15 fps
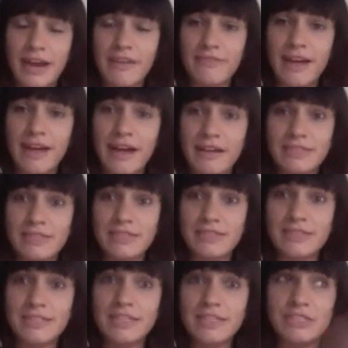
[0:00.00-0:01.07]
around
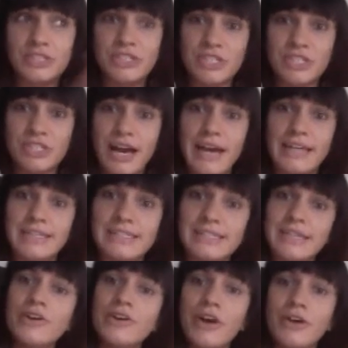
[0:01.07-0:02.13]
this conditioned
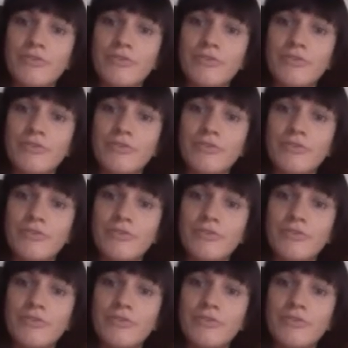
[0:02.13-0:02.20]
idea